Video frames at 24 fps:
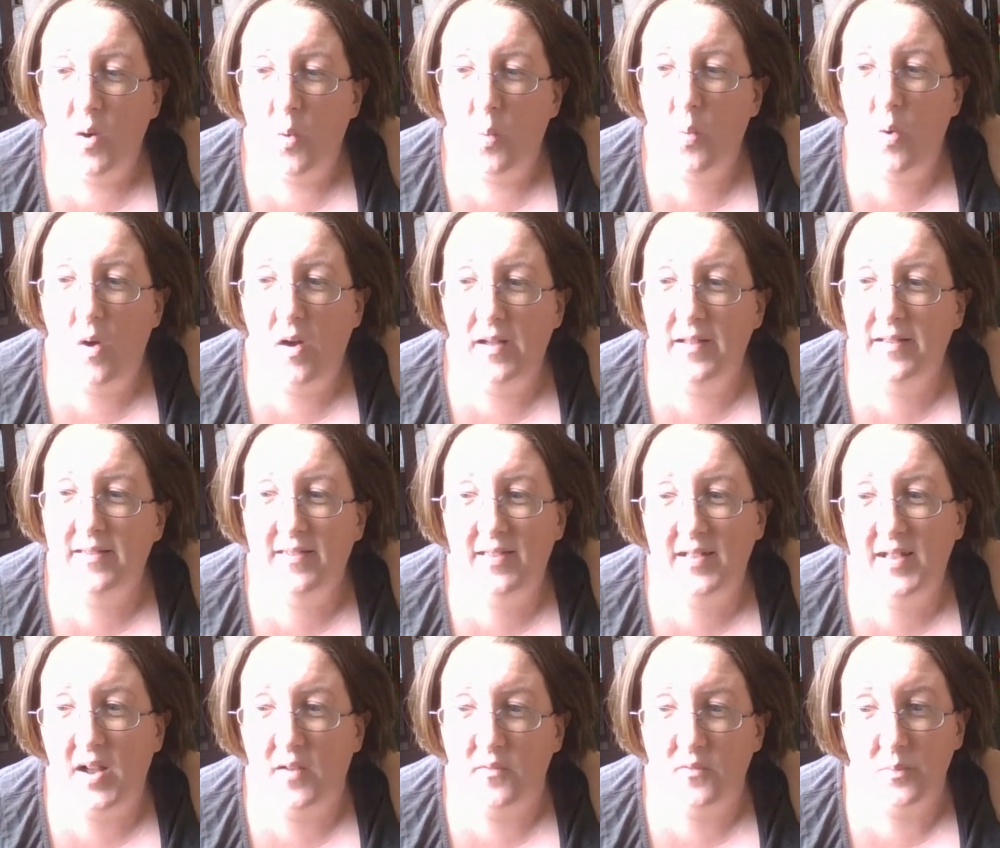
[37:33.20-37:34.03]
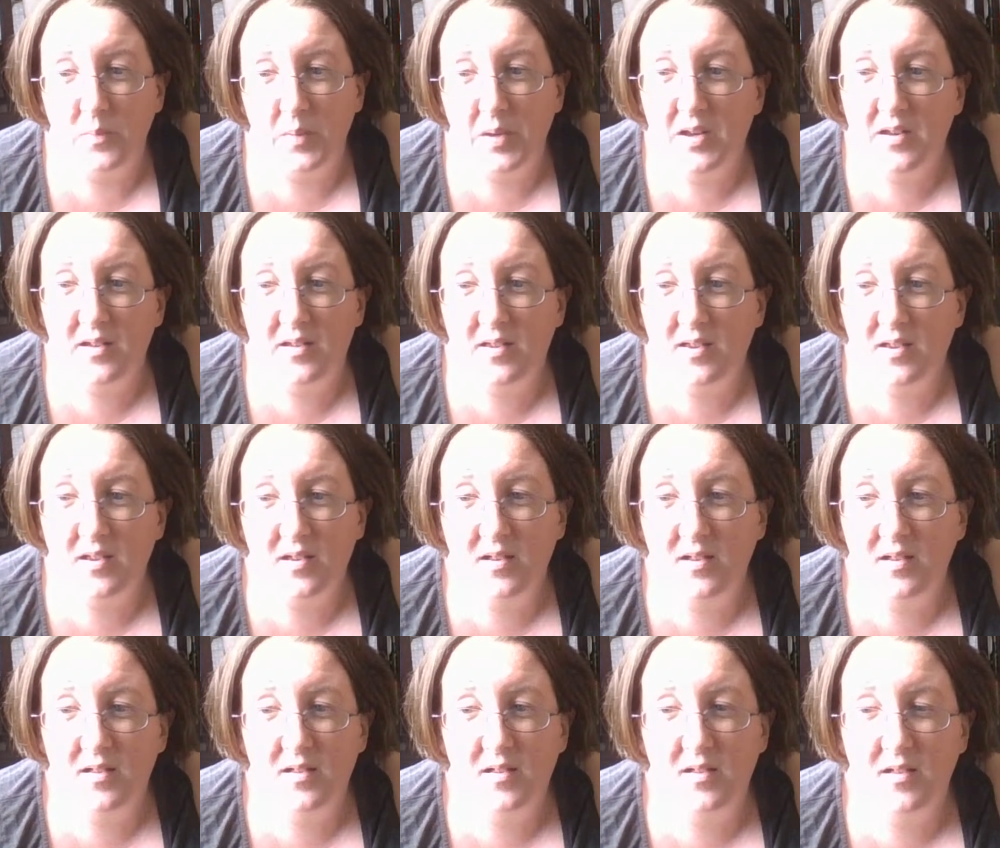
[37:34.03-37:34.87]
Well, it's the government.
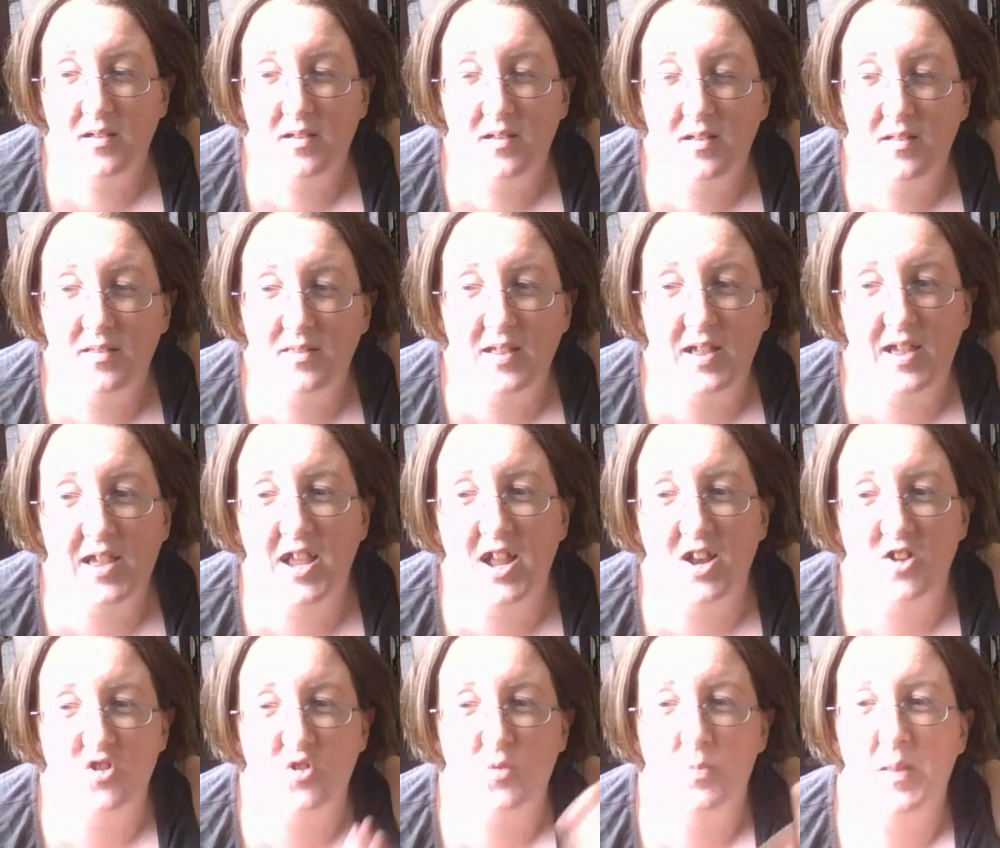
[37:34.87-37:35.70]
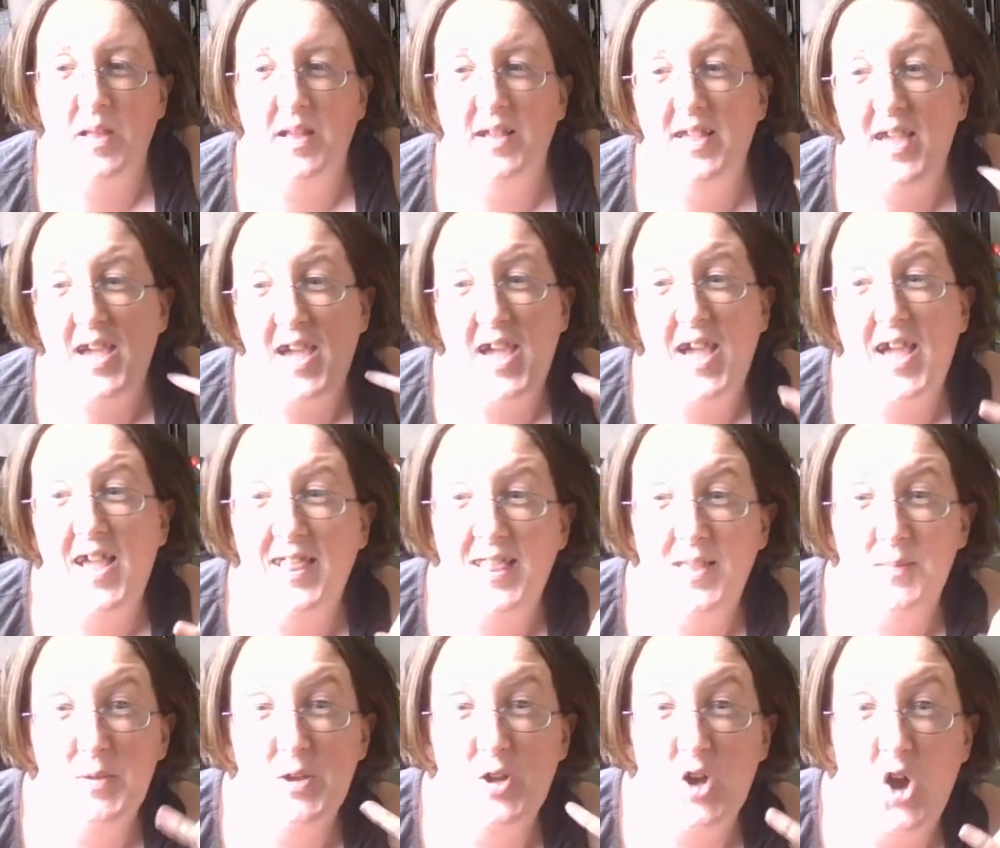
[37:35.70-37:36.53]
They can't just be like, hey,
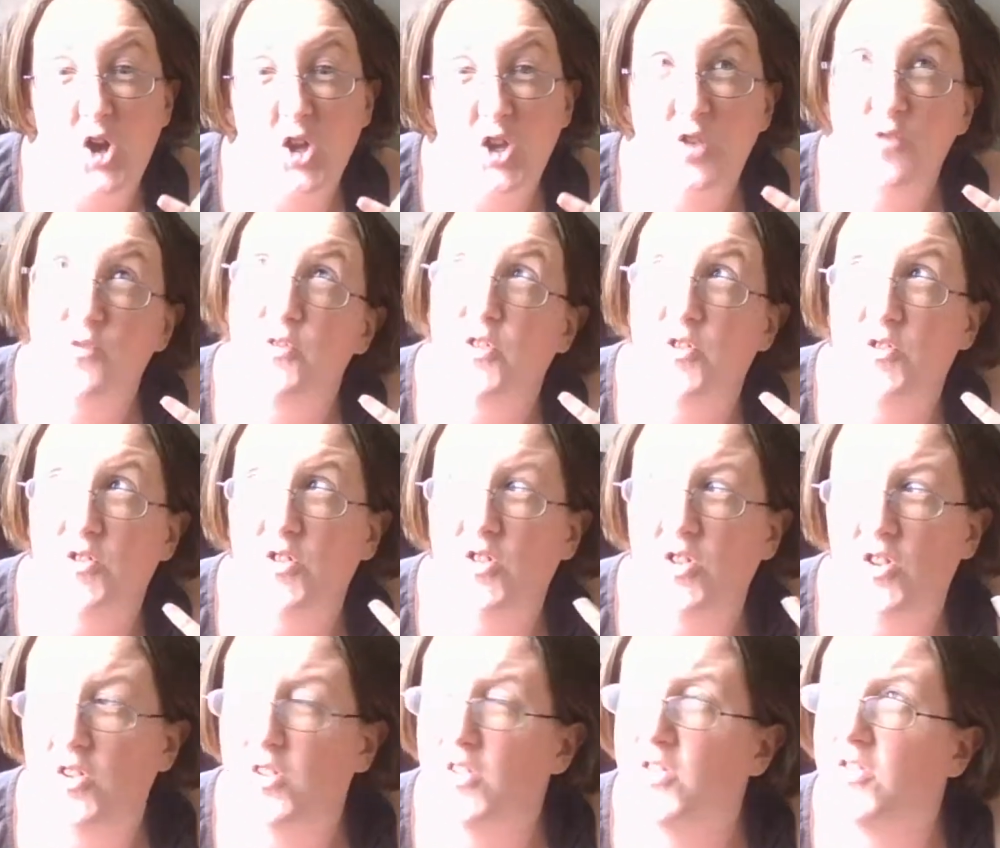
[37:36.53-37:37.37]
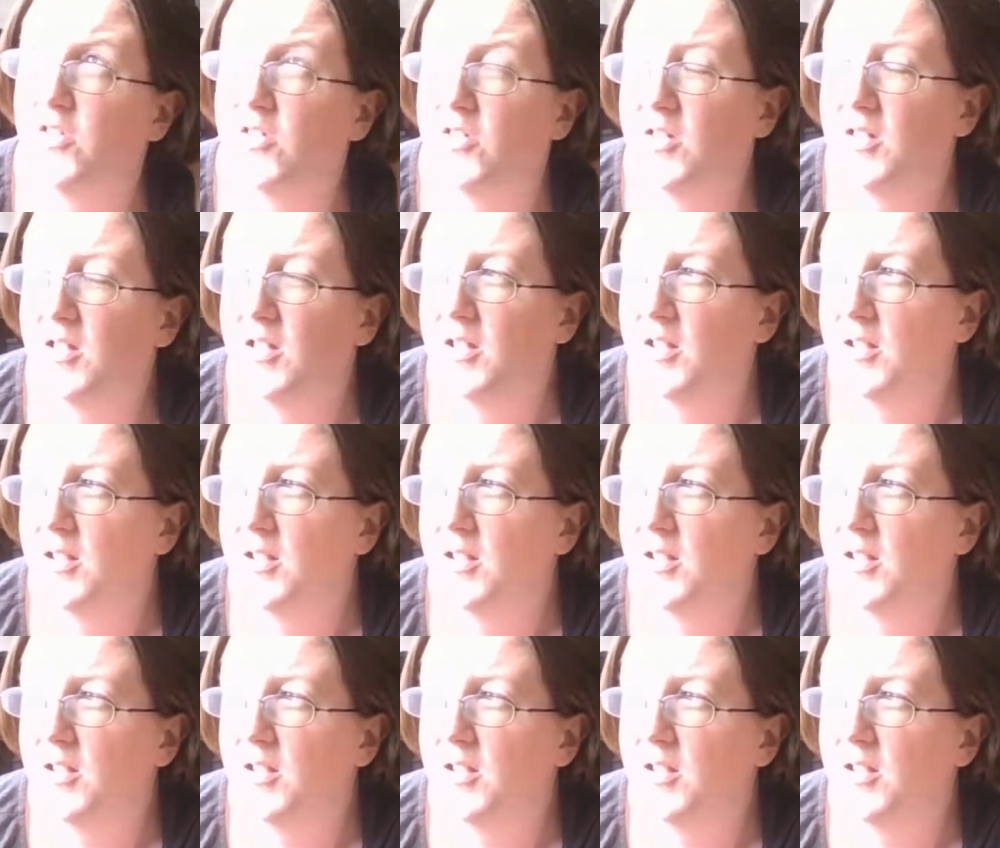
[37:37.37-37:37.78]
let me call you for the results.